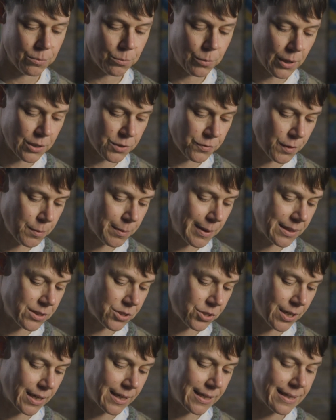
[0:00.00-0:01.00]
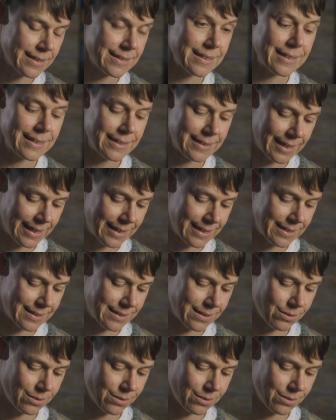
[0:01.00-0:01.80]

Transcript: worse-for-wear trainers and tennis